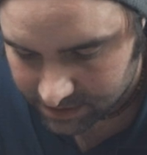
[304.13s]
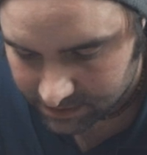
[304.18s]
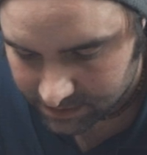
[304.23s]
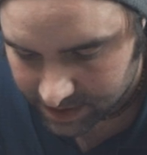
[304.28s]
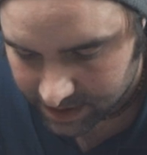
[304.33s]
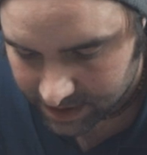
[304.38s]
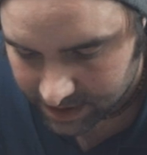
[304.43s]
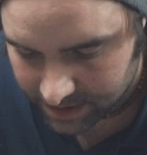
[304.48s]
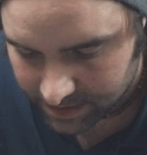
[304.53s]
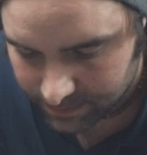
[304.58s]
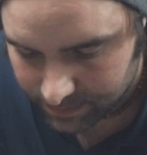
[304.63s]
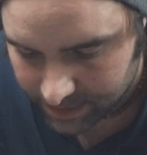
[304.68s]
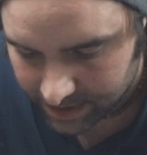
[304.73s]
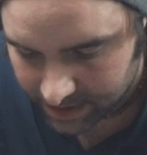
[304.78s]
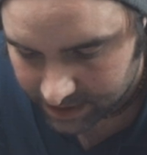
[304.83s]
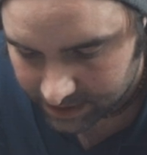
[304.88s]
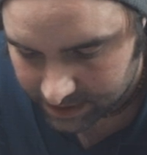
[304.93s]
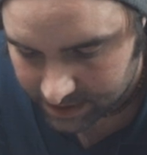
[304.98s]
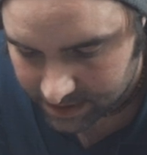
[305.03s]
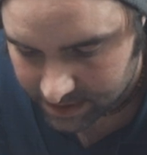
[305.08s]
my
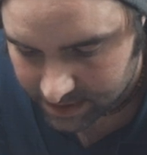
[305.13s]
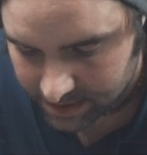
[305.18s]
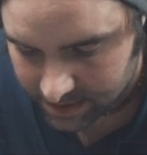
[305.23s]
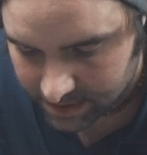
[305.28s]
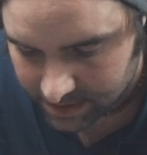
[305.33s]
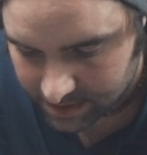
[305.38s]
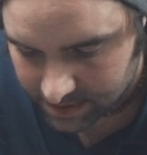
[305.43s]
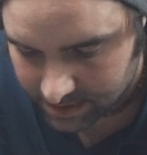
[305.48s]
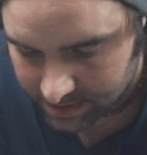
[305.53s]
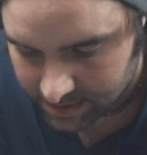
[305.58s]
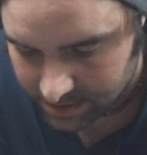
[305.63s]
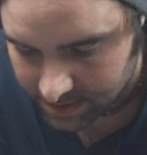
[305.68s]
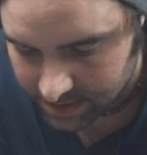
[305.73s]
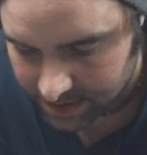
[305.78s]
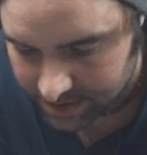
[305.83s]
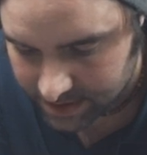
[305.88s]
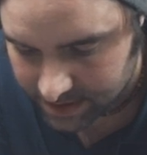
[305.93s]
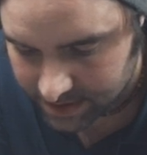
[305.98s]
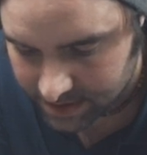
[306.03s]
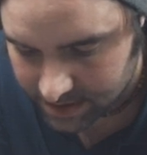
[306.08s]
balance so you
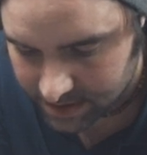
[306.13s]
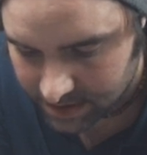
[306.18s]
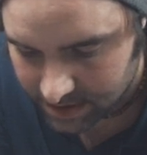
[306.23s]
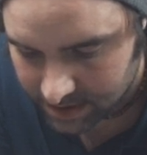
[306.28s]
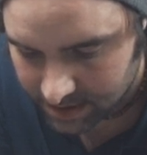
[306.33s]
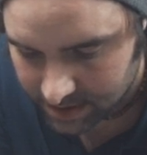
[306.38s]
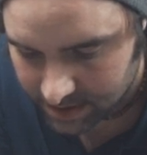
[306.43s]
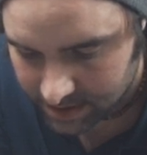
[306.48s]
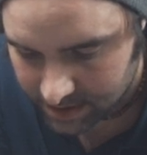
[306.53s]
guys can see.